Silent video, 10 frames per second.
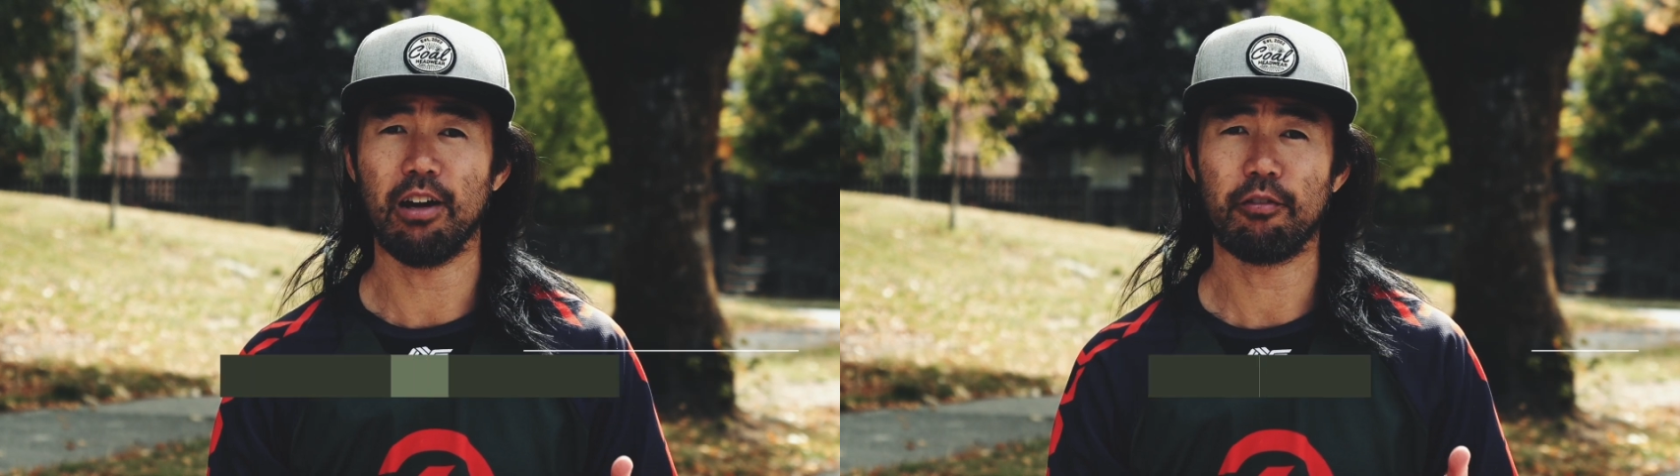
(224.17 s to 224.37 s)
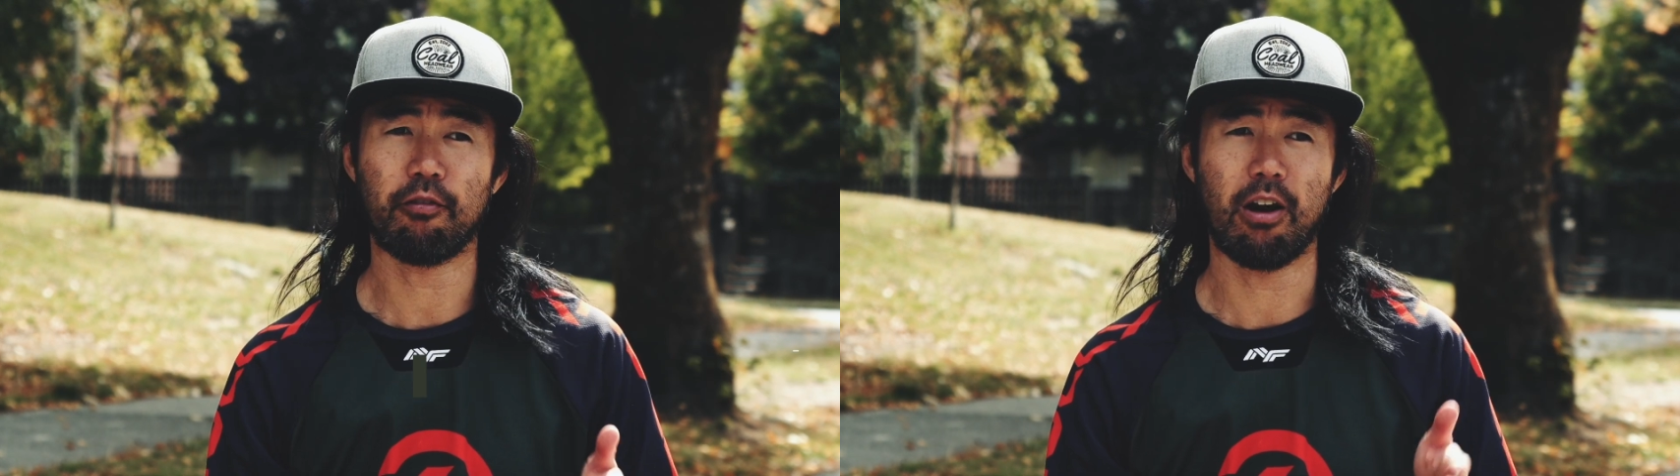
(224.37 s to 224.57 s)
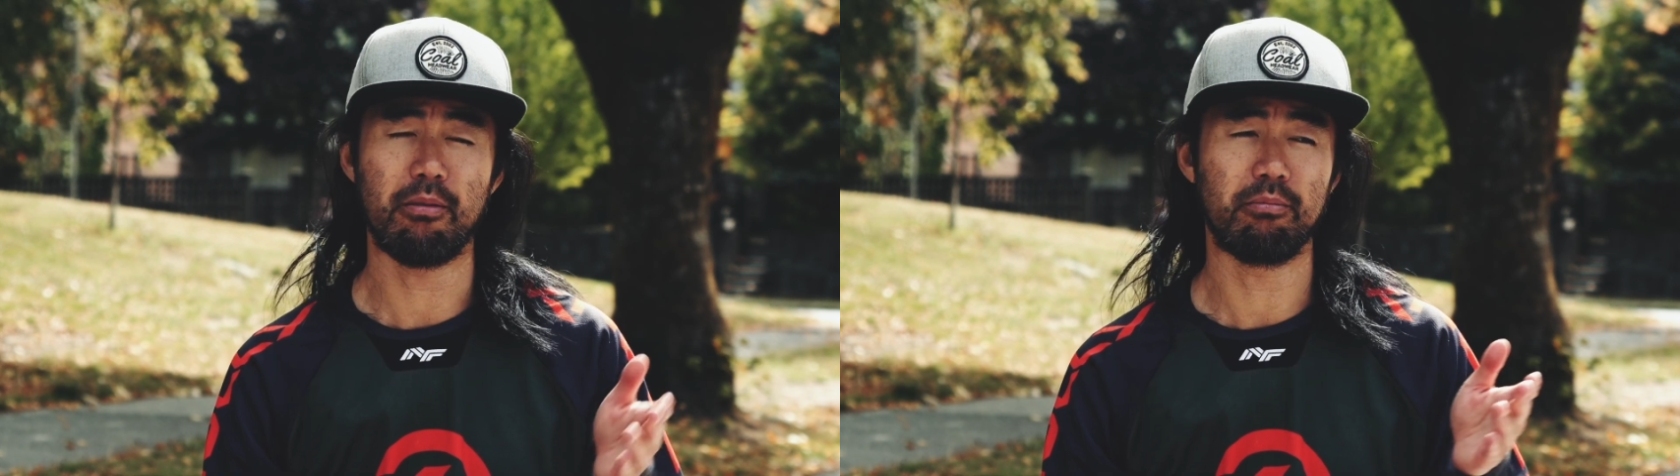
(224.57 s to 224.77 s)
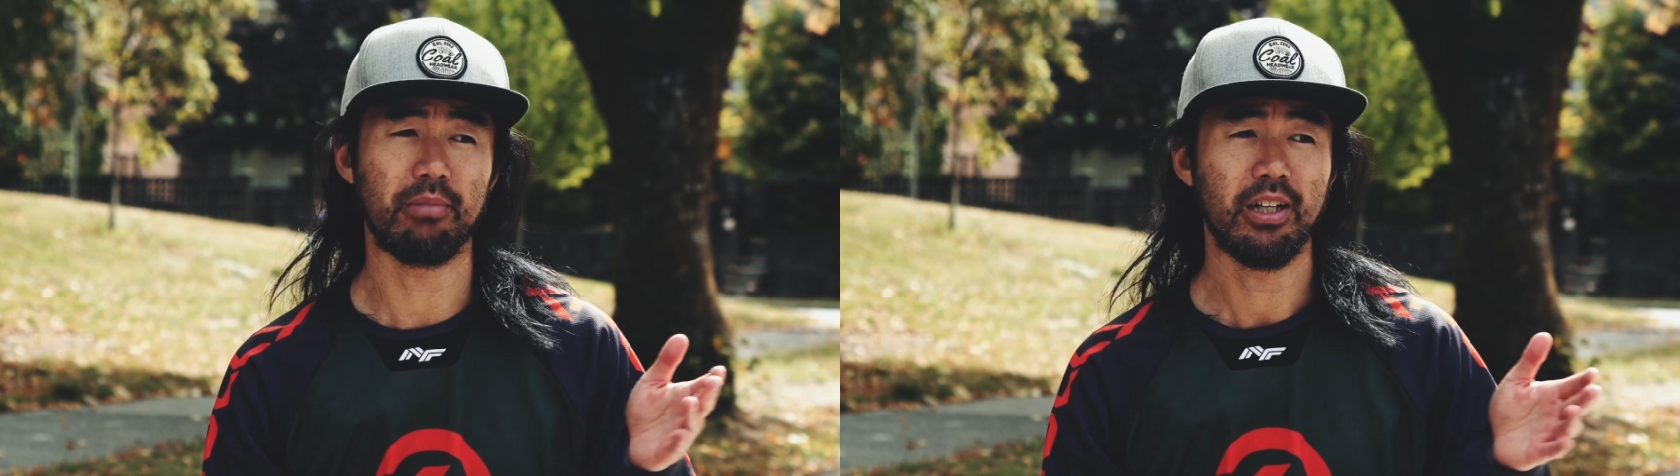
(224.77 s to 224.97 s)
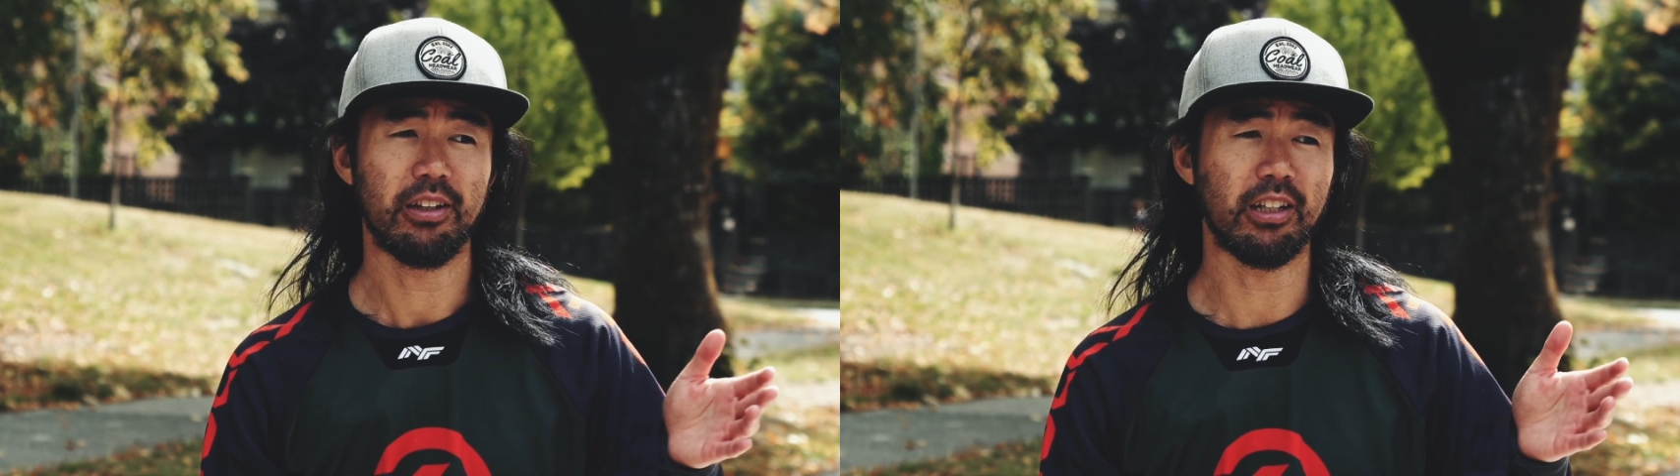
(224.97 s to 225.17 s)
from
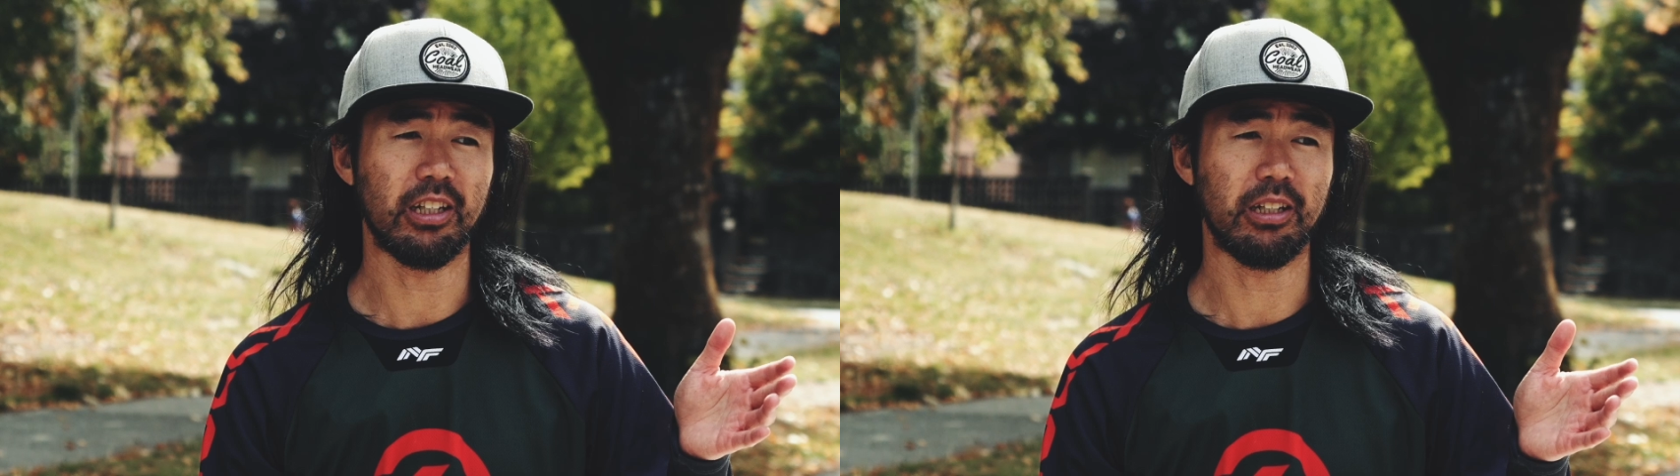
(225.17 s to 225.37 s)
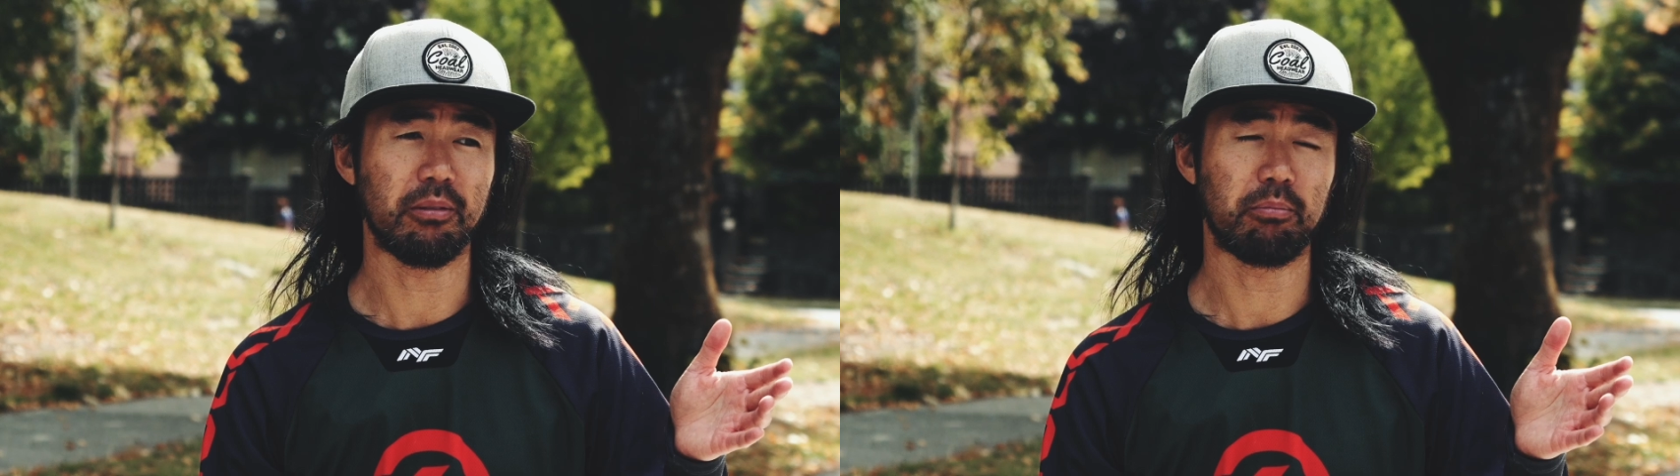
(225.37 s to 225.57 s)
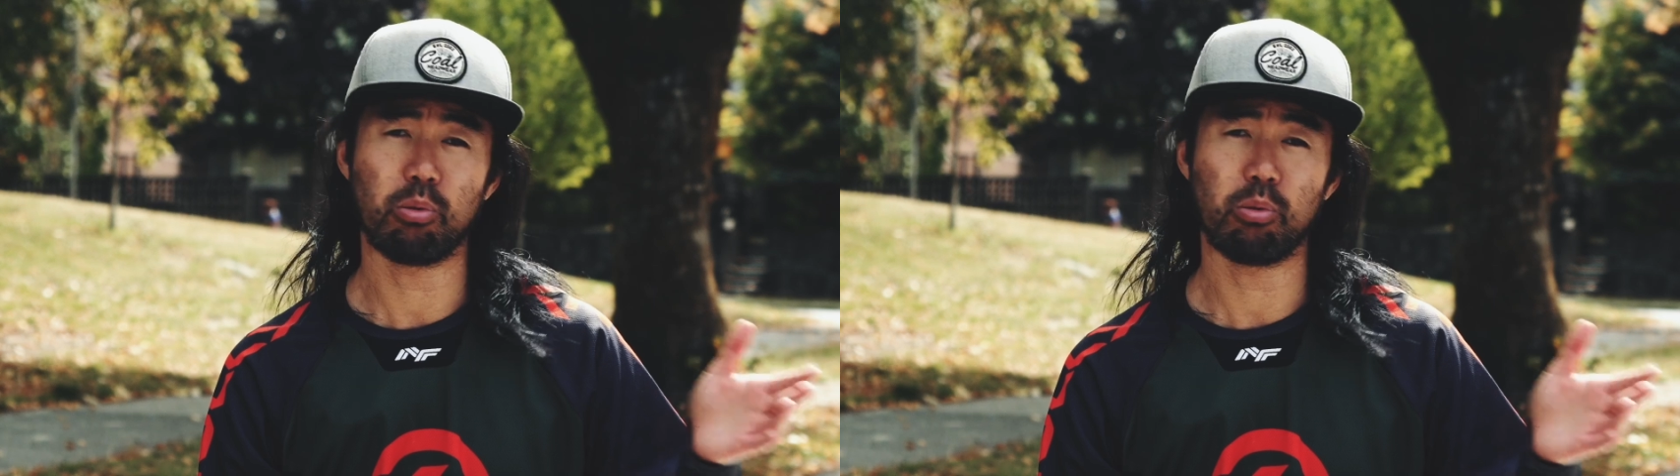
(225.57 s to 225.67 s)
the